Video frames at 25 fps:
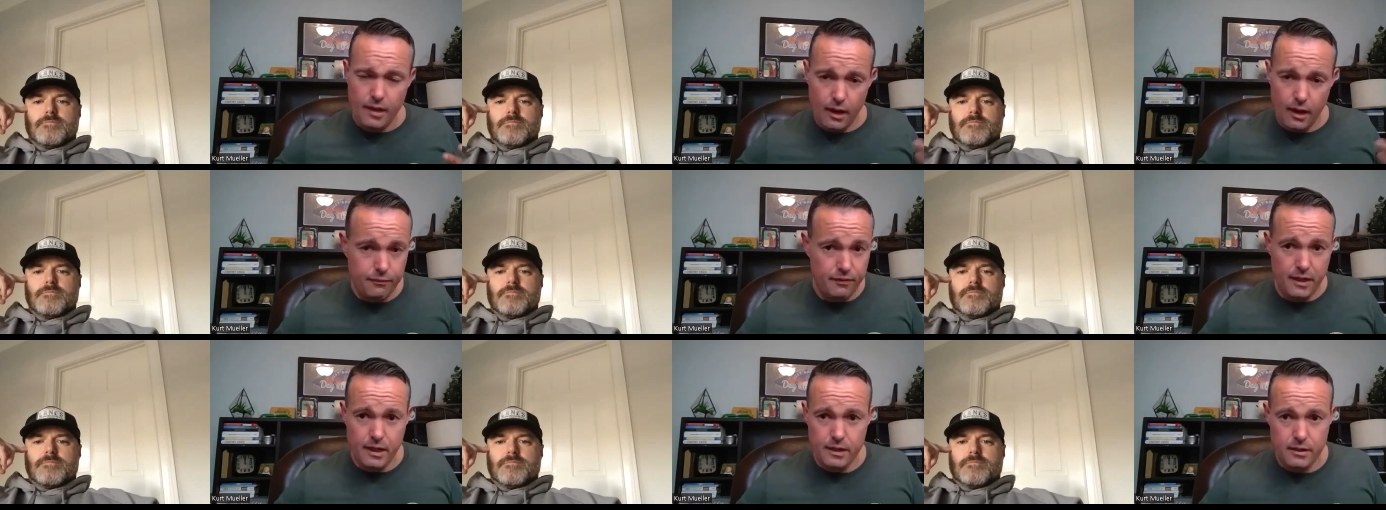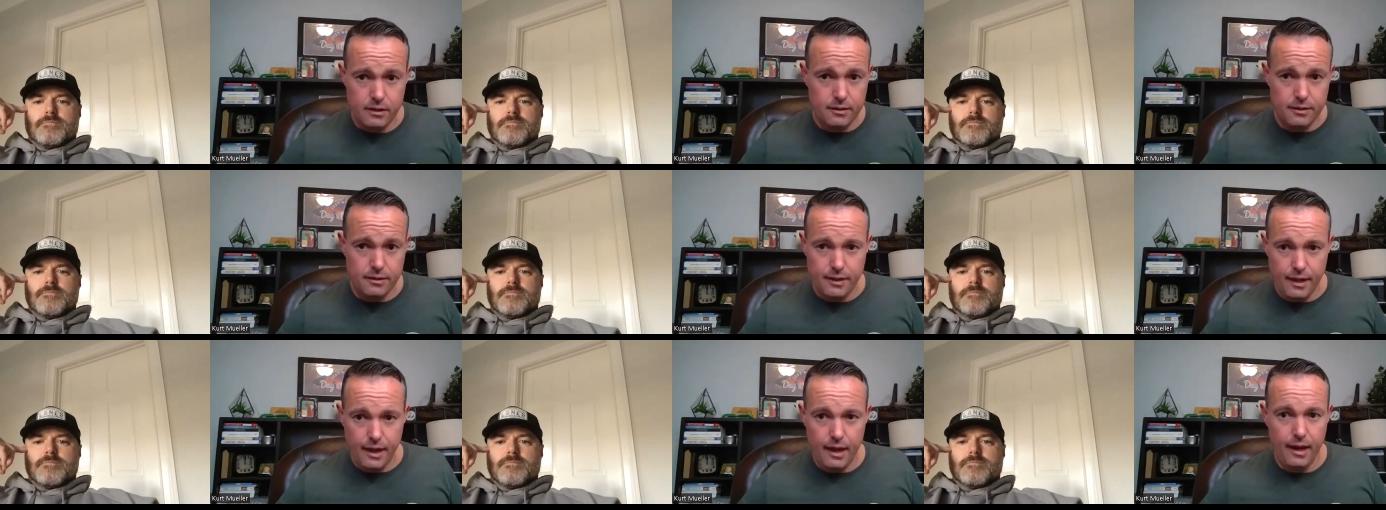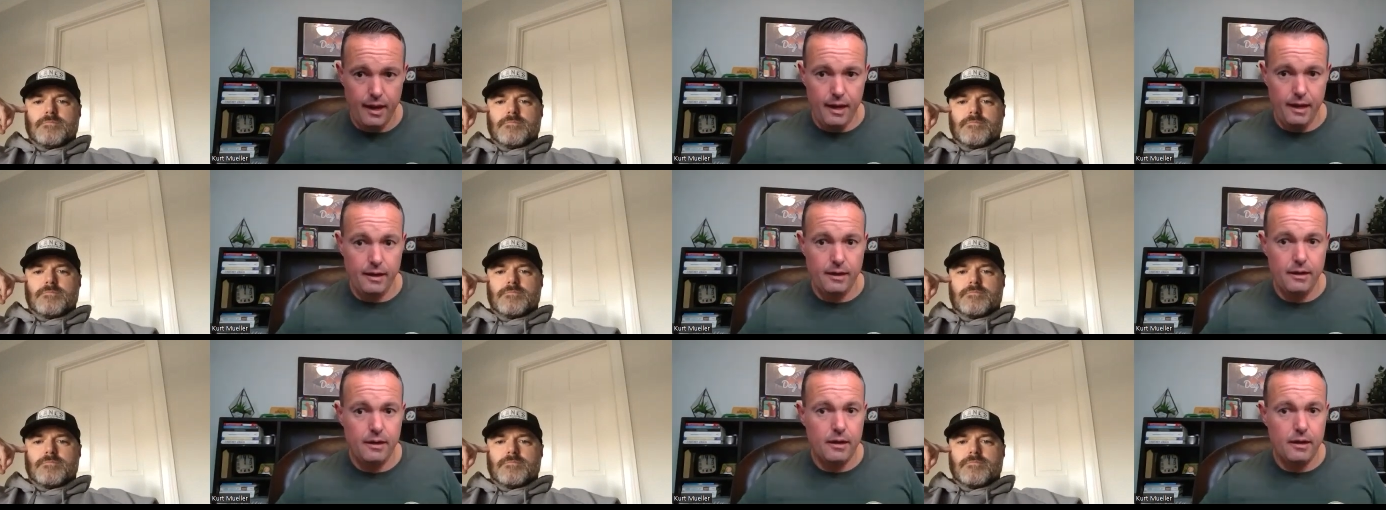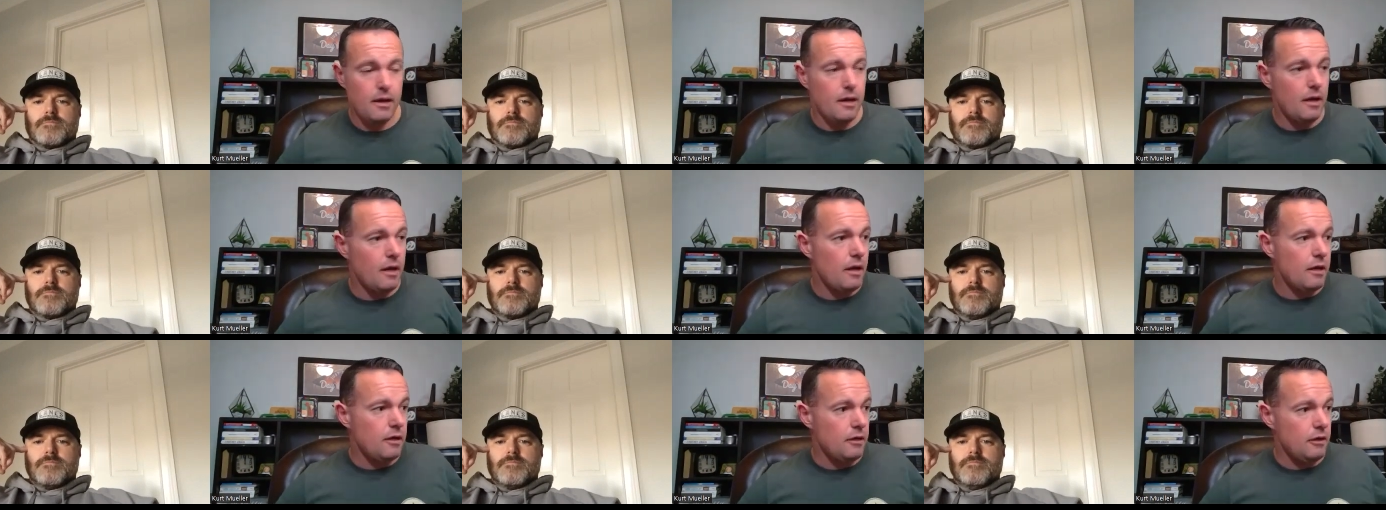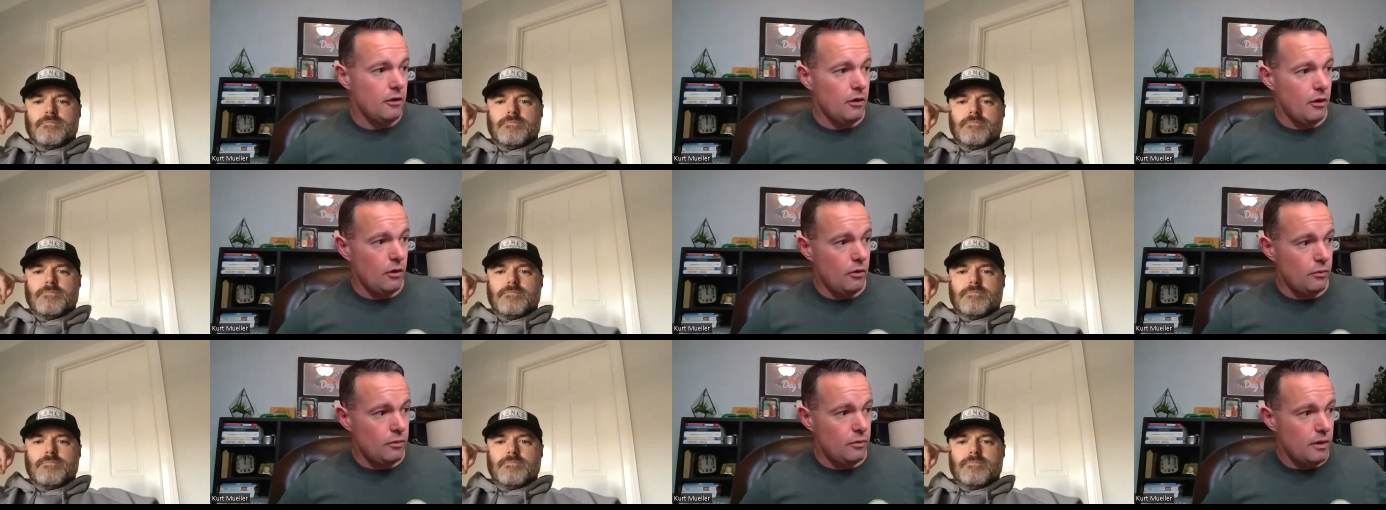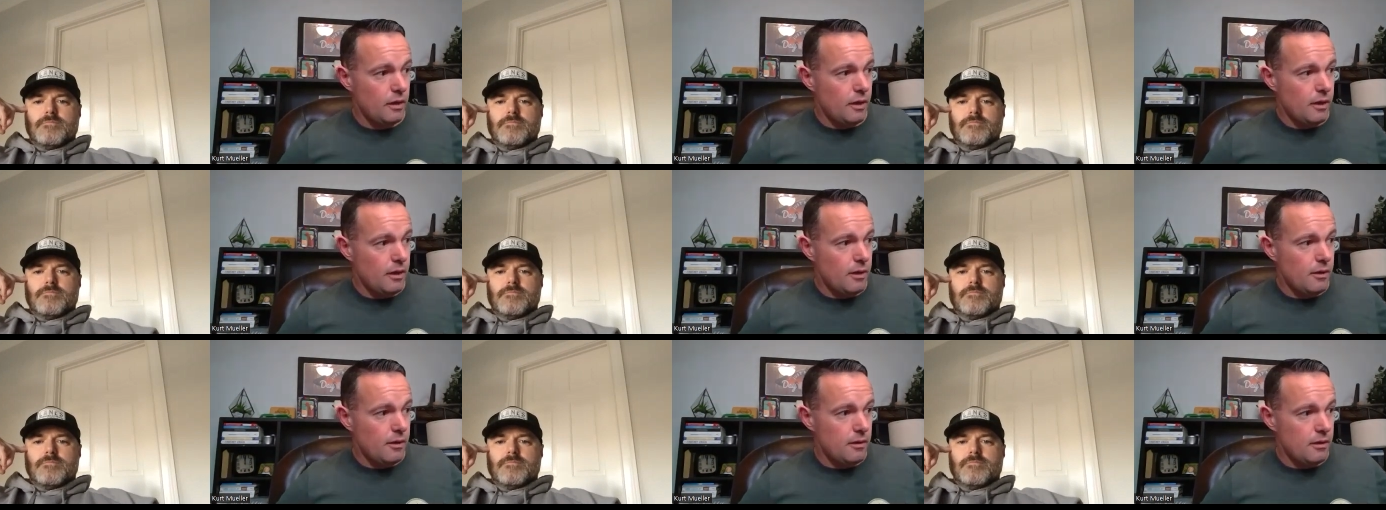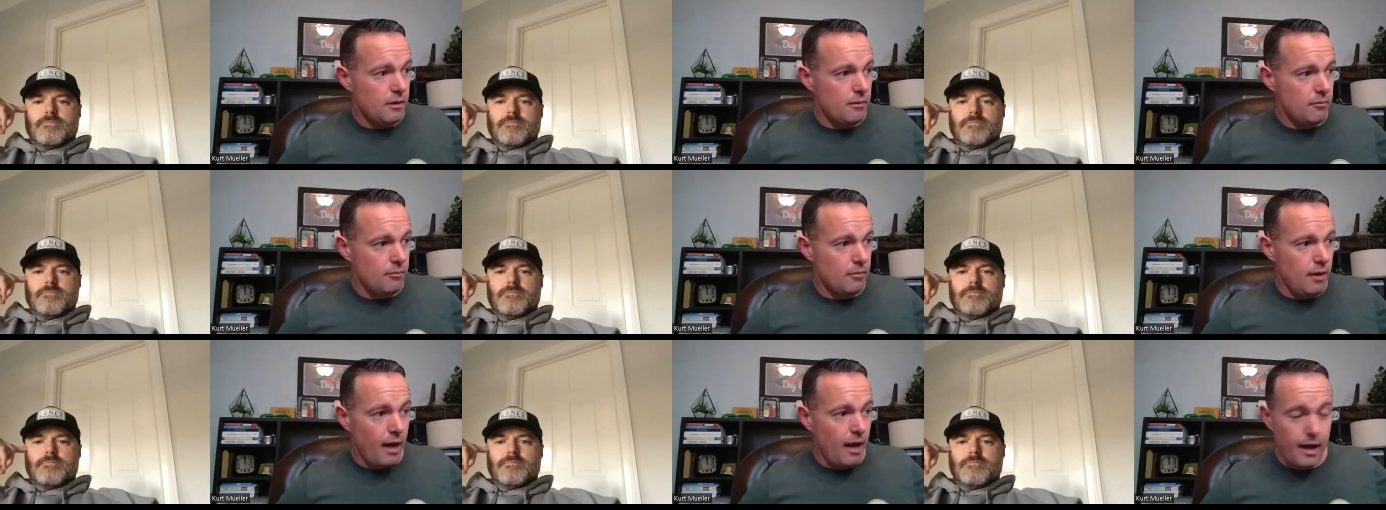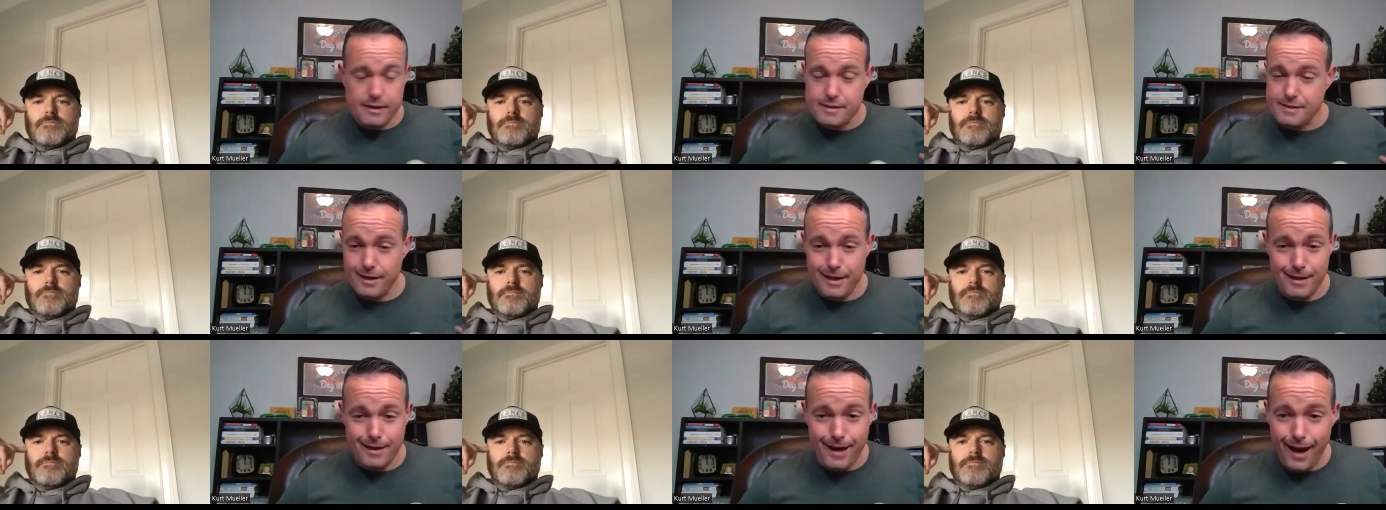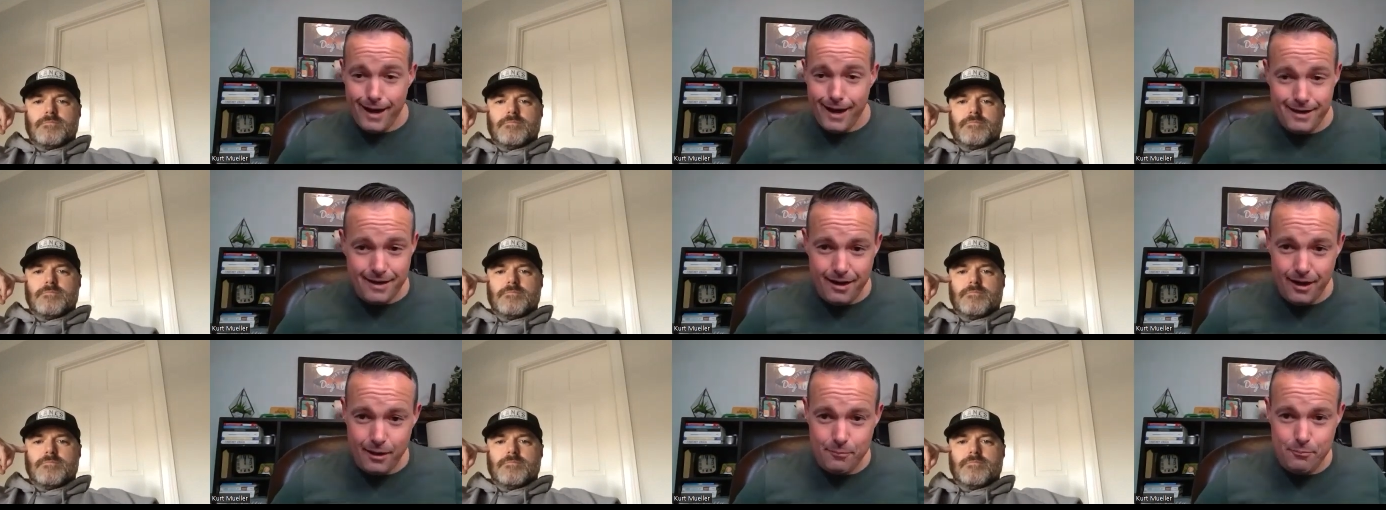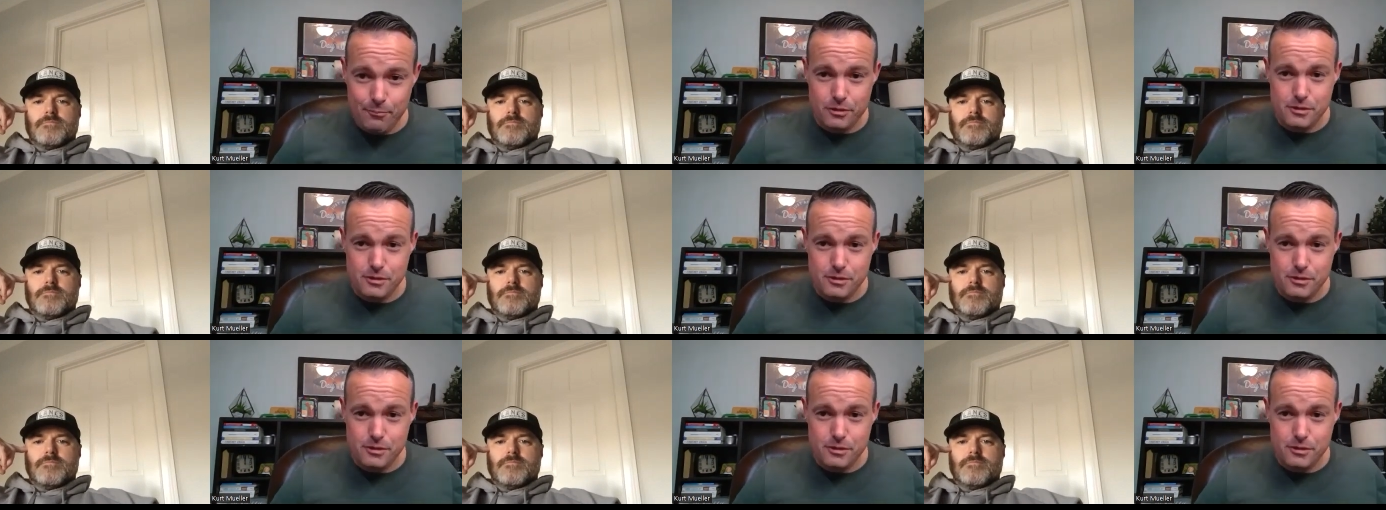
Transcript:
Speaker 1: at the end of the day, you know, I'd say ninety-nine